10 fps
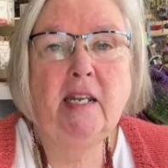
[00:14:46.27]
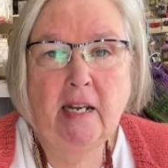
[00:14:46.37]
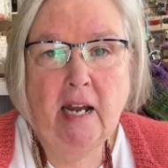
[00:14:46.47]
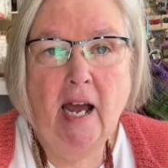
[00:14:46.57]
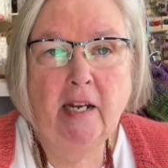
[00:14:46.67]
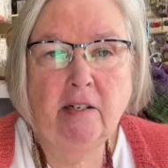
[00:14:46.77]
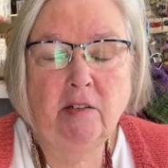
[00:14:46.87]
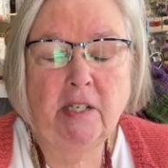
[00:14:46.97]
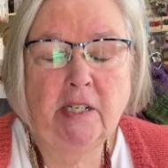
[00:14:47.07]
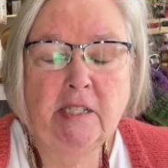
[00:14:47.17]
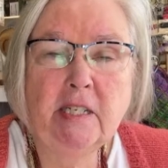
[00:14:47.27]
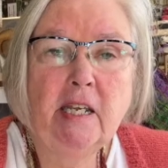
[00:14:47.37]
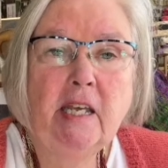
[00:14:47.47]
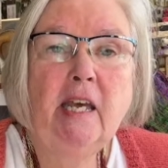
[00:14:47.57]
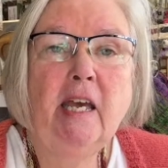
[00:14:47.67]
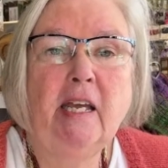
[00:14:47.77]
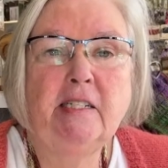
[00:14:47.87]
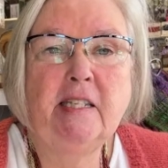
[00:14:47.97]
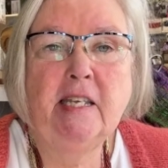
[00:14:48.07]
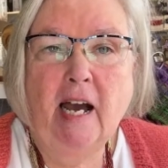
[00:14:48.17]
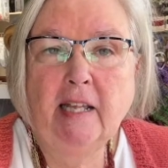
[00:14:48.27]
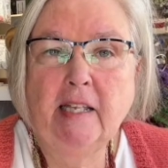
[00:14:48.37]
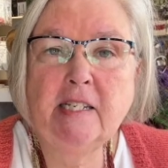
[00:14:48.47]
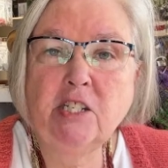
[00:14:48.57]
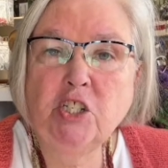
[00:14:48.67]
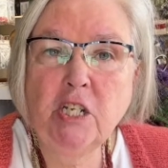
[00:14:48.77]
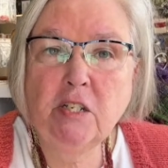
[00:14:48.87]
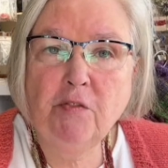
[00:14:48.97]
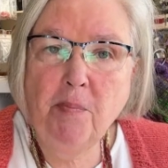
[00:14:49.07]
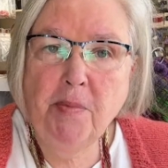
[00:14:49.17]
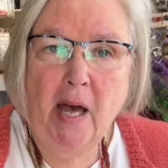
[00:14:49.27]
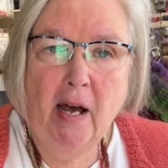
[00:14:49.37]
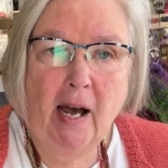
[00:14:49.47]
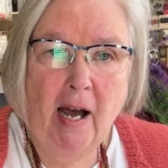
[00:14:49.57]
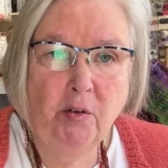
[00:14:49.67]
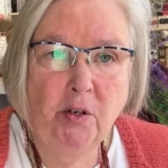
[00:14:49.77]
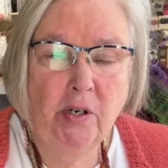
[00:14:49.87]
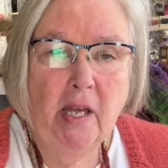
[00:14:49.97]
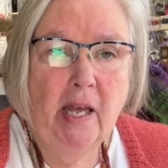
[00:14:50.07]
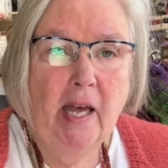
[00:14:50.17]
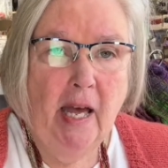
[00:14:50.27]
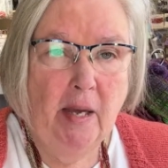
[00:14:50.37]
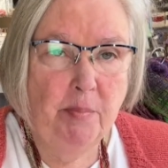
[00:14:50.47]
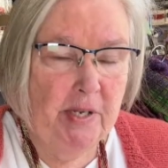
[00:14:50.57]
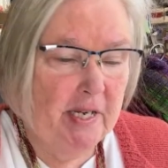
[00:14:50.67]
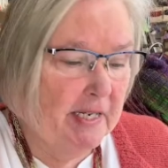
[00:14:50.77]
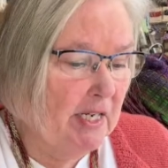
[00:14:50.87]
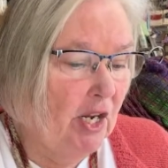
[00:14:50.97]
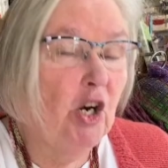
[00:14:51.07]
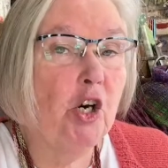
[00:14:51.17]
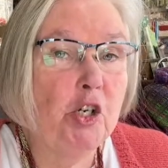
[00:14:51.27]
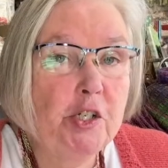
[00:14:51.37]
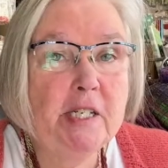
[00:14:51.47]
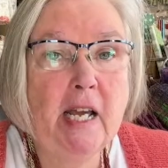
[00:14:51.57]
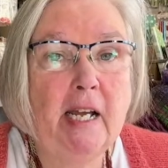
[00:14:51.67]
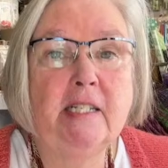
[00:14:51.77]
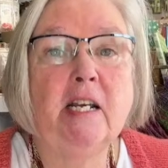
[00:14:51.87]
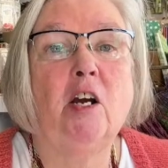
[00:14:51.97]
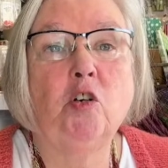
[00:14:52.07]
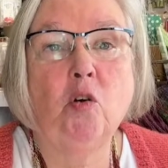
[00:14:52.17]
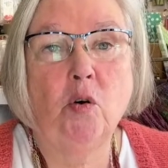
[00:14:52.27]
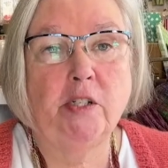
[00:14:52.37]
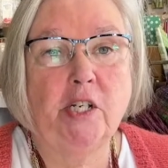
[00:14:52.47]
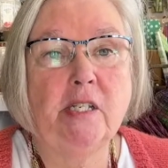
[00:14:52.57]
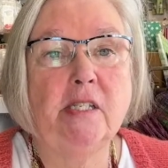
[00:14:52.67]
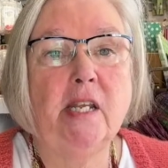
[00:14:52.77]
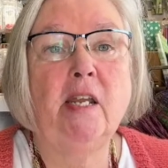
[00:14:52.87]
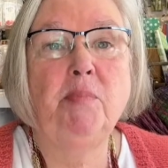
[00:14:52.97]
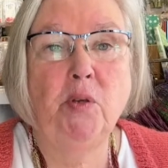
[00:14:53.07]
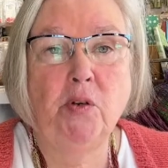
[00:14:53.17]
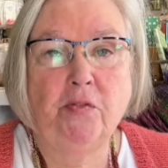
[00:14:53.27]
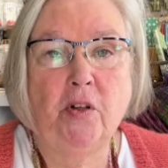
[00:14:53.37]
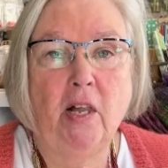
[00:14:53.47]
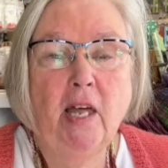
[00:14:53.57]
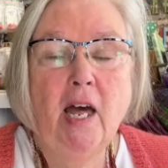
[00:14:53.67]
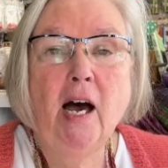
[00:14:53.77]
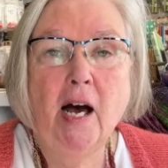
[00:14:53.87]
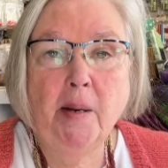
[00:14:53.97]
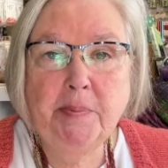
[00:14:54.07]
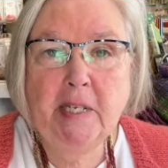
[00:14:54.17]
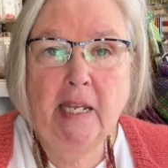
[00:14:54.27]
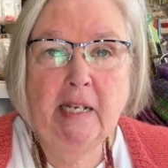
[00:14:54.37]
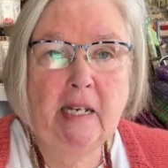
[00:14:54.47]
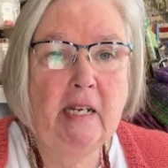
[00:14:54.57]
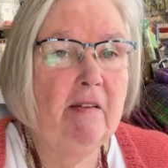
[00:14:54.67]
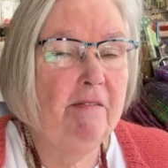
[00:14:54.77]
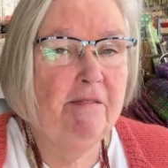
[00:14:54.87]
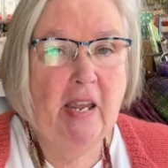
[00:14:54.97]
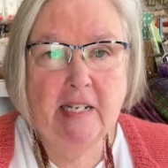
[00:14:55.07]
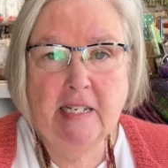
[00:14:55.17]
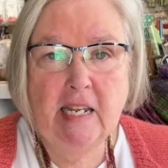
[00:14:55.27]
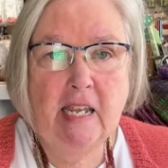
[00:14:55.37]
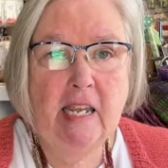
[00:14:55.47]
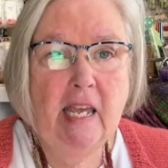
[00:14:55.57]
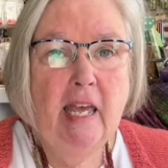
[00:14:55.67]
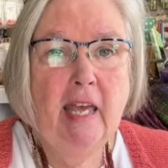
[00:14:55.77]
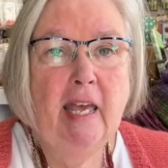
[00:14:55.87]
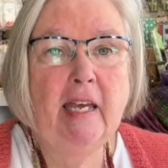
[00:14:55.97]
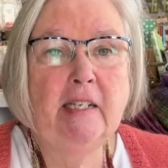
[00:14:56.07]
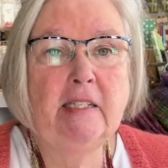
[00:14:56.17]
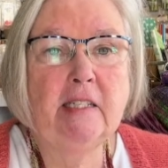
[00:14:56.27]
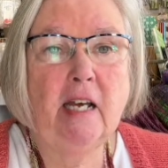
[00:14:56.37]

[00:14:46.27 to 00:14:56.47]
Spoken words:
Ireland and the islands, and she's from the Outer Hebrides. Her designs are gorgeous and beautiful, updated, fancy, and